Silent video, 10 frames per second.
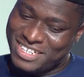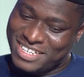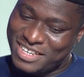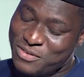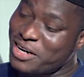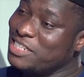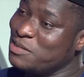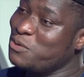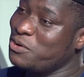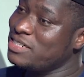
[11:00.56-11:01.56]
it's a very
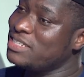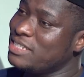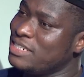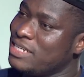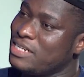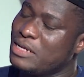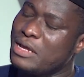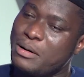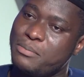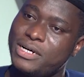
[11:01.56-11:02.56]
deep question indeed,
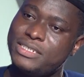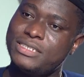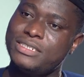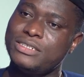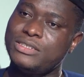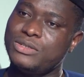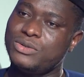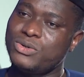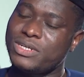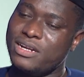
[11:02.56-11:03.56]
but you
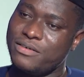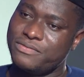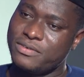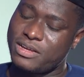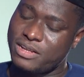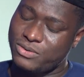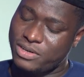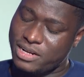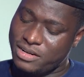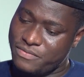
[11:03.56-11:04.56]
look at
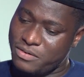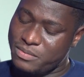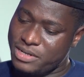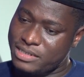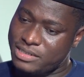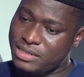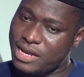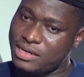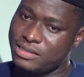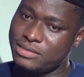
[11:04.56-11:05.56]
it from this
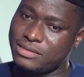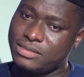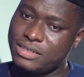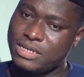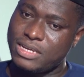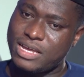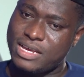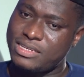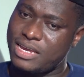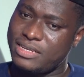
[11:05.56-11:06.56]
angle,
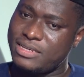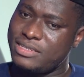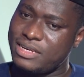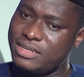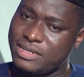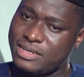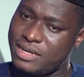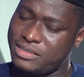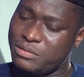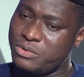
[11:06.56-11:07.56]
as I just stated the
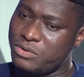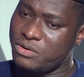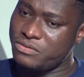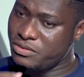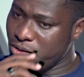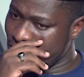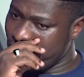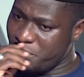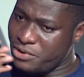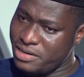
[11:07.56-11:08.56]
example of
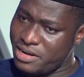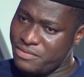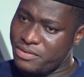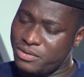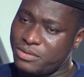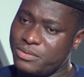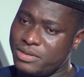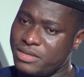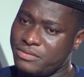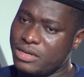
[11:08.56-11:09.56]
the bread knife and
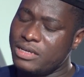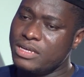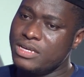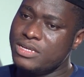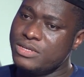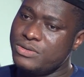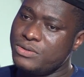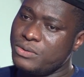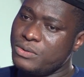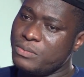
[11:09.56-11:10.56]
whatever.
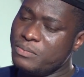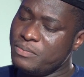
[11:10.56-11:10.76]
So